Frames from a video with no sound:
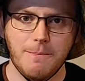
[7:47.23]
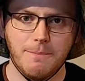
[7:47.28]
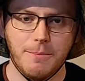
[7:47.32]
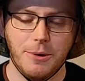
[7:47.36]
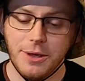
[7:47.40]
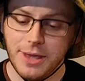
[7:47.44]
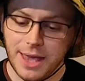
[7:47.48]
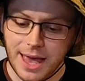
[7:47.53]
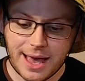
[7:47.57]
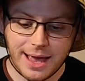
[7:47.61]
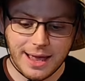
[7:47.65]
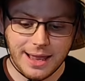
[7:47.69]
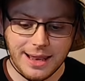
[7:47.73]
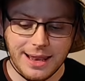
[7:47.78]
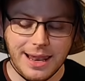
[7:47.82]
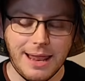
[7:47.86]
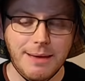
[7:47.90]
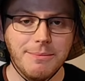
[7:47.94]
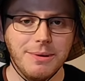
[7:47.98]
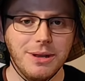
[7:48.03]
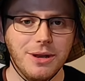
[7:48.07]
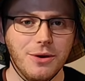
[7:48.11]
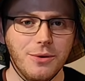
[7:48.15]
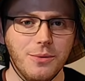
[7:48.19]
But yeah,
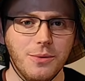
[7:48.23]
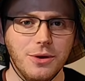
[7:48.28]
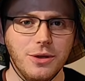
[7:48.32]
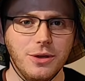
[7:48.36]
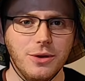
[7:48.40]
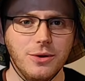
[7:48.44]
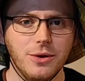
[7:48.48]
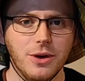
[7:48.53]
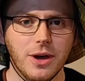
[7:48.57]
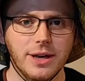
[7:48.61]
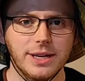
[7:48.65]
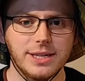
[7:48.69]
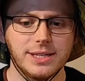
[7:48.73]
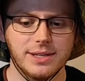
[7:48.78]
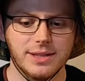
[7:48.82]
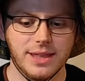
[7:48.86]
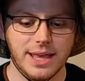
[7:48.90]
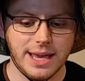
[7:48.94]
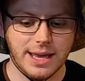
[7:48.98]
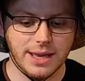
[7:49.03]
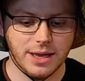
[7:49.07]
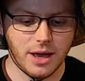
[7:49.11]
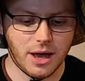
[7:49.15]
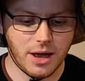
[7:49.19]
let me know what you guys
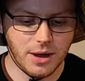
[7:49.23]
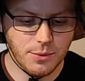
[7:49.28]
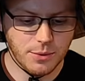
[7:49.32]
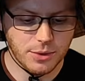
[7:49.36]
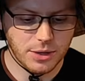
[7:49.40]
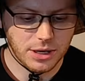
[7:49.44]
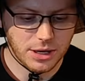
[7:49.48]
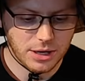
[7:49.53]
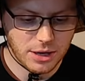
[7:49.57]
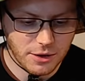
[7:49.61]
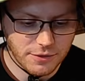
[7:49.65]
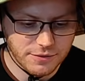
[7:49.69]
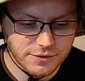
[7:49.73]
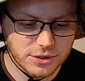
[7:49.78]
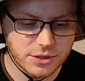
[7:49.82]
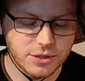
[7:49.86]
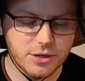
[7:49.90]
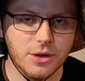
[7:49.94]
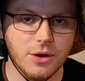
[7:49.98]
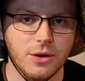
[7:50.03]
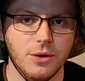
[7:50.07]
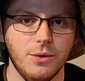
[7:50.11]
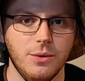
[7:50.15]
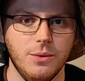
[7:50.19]
think. I would love to
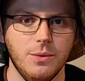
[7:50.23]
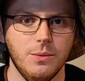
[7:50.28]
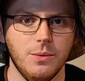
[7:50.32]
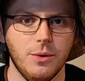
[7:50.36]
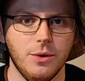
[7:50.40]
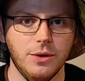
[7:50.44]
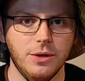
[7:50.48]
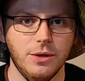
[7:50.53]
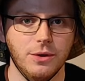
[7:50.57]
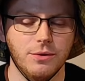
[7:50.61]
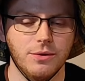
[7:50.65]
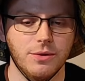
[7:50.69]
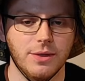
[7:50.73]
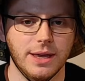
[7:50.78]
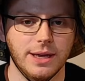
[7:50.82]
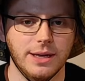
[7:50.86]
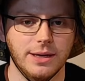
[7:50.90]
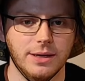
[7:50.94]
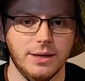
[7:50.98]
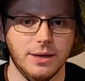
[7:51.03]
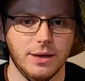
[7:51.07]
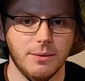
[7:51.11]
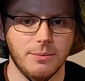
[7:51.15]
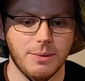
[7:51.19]
know what you
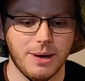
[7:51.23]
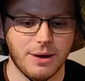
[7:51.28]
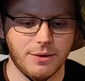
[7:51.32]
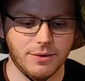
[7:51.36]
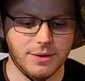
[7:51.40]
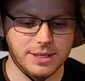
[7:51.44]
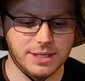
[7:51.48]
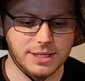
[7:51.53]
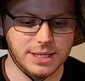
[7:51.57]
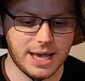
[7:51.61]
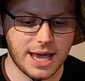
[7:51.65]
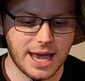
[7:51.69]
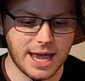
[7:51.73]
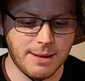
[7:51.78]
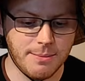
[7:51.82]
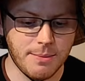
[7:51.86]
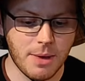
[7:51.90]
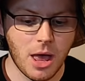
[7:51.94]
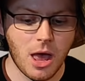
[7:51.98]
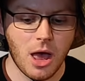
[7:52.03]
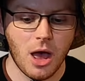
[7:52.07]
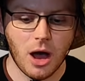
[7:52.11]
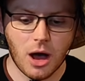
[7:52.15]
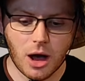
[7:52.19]
think about this
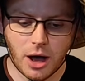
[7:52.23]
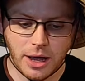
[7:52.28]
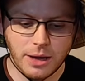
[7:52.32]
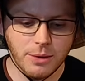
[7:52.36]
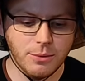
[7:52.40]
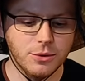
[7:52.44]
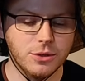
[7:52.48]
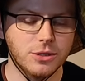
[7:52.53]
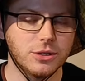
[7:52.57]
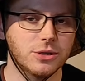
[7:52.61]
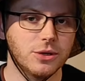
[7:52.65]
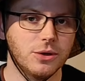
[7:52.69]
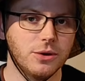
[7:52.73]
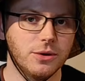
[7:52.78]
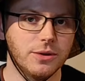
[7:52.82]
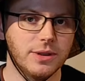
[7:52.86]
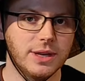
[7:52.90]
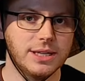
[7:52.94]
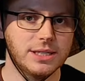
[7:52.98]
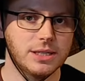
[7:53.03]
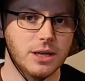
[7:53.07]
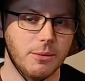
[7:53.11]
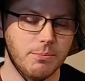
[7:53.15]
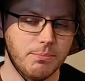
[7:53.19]
game. I would score
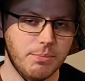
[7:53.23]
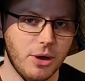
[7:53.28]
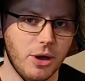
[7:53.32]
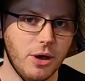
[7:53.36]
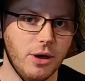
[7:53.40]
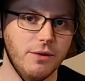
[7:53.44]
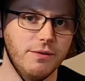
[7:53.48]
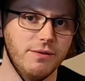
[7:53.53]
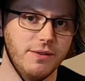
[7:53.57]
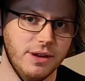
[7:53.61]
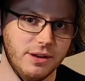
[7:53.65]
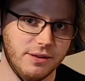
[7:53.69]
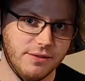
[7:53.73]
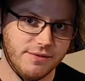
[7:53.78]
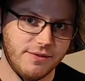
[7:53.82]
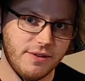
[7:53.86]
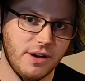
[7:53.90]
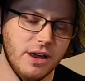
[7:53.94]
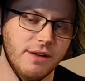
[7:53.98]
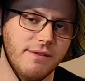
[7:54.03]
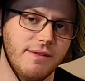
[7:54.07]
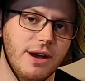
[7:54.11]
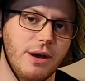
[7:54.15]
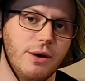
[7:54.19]
this a perfect
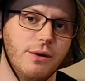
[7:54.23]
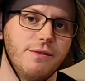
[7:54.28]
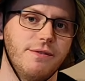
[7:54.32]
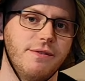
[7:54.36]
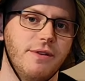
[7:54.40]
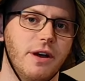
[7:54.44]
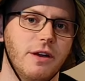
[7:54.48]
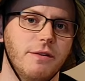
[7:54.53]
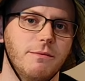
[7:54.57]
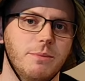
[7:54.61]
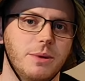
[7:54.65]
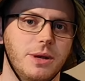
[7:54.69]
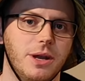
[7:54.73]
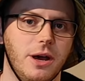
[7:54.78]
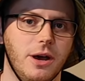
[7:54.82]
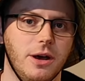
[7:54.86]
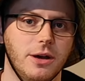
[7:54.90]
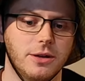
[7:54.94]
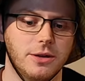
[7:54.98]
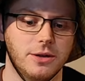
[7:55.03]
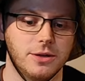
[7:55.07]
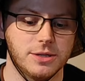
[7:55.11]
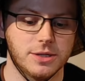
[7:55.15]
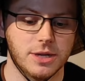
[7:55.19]
5 out of 5
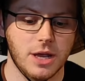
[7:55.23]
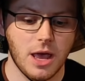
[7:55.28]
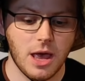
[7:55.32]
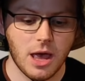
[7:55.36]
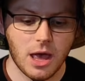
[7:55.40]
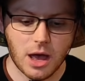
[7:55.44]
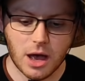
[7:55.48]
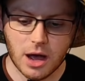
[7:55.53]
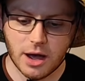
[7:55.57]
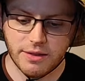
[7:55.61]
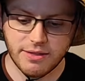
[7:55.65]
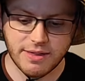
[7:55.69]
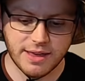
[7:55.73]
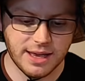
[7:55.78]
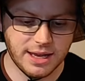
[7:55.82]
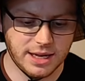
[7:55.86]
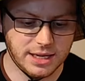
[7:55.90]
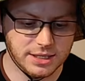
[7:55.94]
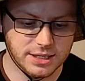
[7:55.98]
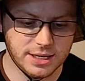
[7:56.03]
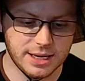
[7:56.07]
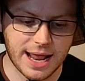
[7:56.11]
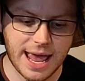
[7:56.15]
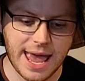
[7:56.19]
bananas. I think
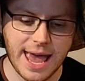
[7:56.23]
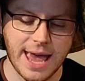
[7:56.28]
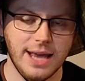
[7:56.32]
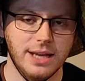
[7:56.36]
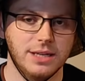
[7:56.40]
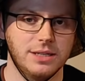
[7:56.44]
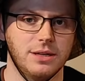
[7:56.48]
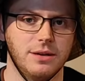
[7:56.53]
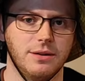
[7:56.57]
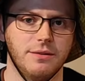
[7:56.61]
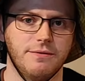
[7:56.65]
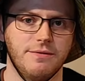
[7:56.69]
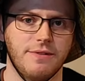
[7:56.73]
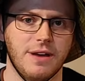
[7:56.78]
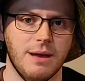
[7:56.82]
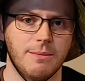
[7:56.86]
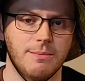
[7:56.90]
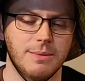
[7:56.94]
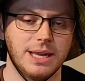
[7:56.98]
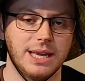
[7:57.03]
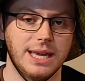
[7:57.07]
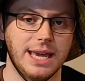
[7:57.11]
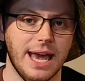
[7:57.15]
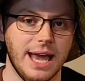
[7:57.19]
it's an excellent
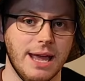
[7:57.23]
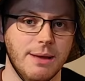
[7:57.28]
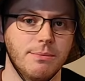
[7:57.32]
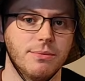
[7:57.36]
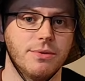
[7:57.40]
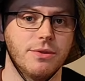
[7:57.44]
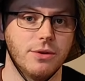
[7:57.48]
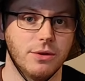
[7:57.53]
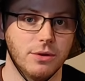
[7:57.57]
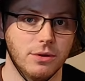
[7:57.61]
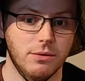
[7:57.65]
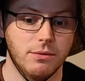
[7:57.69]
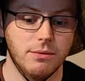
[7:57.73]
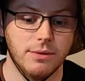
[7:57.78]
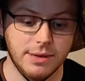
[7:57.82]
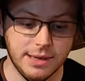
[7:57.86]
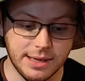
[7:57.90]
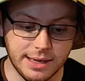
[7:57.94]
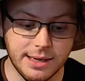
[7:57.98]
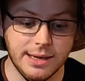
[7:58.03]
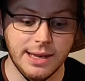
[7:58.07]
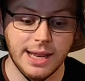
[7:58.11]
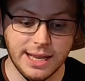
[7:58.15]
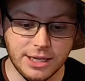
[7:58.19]
family game
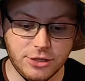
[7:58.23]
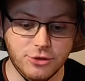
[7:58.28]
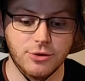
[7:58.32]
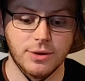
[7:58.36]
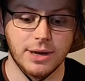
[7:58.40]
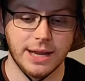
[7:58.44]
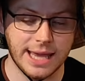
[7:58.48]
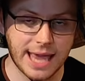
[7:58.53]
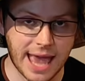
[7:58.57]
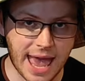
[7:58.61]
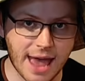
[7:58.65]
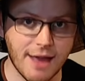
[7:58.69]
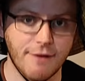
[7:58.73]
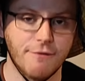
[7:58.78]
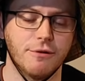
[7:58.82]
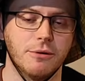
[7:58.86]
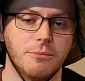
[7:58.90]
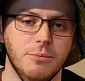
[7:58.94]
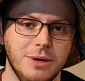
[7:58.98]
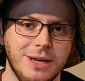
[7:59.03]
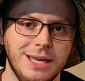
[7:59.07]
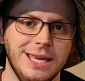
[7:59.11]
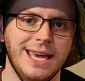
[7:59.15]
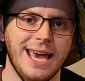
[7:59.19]
that literally
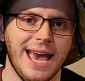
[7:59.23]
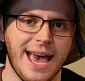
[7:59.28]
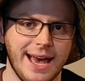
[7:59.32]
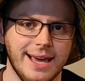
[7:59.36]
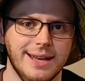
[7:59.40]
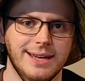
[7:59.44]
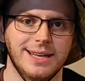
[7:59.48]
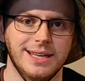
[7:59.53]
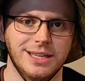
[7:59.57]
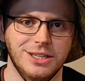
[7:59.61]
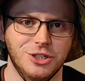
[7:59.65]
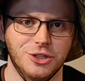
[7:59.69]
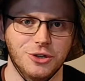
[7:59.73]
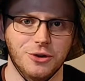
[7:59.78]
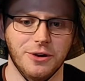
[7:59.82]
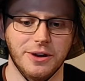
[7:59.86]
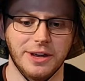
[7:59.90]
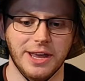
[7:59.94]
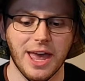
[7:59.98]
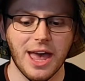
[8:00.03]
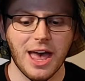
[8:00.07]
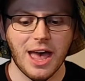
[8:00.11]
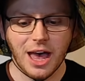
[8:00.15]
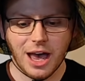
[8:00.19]
everybody can
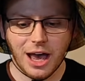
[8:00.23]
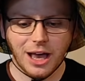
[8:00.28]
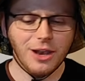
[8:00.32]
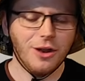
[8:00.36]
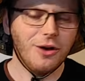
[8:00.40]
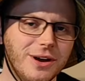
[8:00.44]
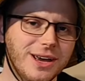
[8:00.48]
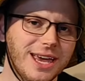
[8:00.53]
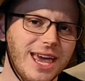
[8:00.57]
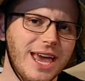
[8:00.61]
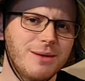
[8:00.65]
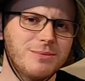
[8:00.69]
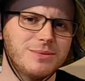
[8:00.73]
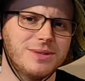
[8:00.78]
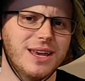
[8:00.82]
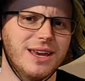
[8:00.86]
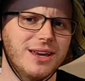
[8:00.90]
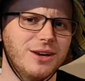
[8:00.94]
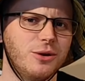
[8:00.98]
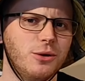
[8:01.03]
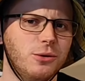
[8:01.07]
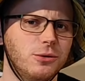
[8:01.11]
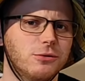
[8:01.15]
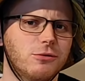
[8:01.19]
enjoy. A of games
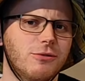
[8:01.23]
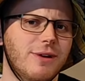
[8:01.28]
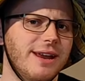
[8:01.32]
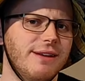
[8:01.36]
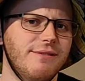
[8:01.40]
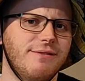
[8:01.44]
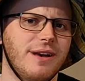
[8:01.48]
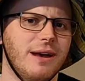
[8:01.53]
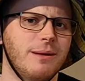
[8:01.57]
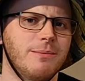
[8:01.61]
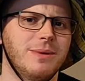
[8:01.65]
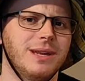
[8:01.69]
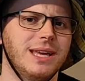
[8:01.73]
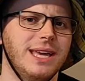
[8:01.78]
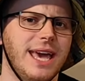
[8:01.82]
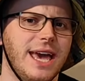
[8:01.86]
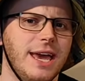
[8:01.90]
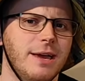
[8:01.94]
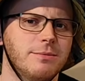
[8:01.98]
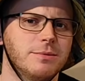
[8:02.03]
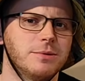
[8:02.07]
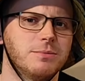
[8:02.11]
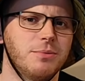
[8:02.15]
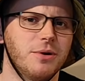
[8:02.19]
get called great family
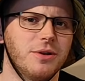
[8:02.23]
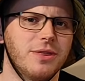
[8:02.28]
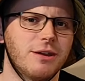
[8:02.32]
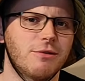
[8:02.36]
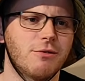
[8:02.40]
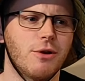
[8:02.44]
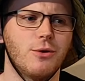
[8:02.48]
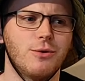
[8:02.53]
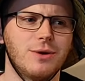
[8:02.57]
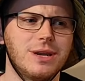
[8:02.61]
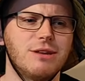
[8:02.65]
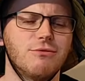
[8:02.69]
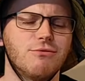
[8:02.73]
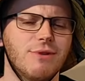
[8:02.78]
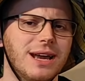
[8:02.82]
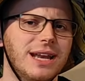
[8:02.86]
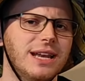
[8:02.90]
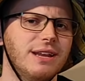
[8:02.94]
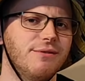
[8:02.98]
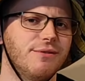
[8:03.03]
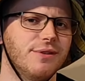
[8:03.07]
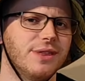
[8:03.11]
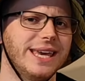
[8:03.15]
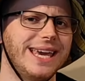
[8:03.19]
games, but they're only
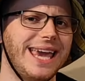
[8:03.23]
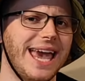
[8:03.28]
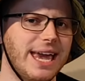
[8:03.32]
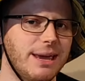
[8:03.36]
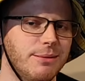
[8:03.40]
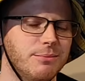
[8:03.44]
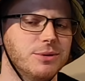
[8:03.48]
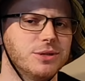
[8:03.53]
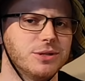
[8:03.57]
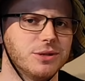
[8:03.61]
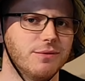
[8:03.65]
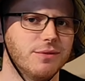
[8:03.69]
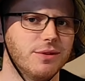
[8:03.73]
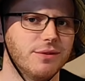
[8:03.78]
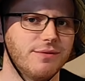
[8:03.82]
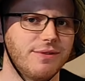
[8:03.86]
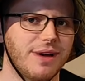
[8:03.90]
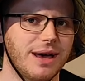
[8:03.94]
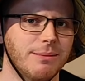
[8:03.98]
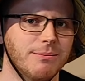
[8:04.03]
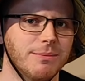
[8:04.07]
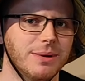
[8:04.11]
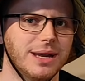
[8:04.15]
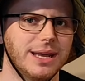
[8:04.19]
really for the gamers of the
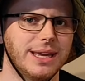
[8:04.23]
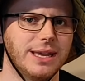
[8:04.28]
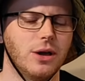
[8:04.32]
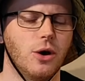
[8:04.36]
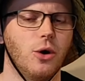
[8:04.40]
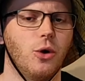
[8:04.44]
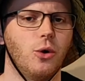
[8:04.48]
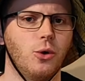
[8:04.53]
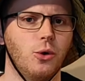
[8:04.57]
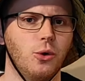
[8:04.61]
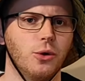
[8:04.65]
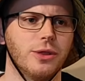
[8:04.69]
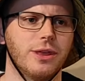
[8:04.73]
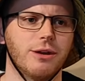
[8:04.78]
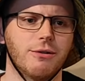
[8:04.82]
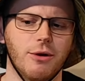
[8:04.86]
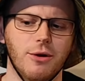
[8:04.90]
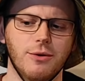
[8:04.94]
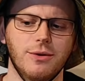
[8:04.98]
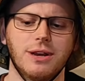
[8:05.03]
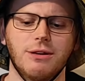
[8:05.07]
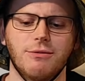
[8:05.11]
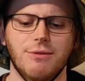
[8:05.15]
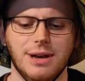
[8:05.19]
family, or they're
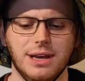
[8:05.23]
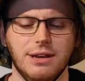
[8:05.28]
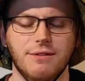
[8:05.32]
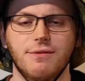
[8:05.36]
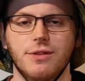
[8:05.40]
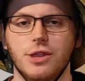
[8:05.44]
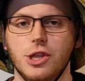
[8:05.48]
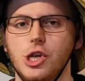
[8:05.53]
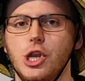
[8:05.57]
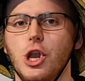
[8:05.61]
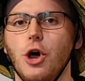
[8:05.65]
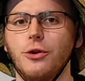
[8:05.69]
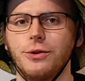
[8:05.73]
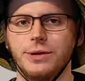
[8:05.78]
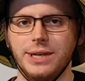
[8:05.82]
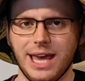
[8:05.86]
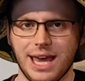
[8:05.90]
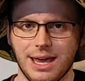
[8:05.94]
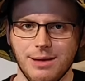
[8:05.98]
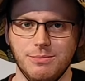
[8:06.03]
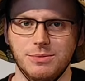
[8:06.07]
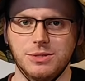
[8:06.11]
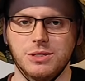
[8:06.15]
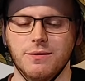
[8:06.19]
only really for the
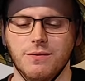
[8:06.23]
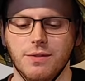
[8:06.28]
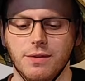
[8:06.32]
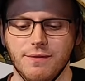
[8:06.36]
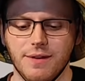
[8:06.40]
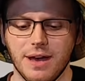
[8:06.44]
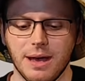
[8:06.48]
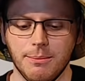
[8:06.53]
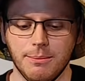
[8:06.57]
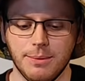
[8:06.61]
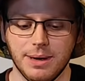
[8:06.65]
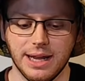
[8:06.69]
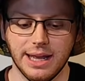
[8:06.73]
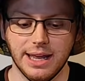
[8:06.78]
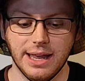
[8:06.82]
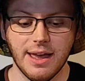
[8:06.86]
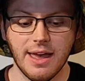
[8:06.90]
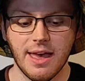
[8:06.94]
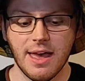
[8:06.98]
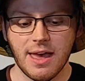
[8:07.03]
non-gamers of the family.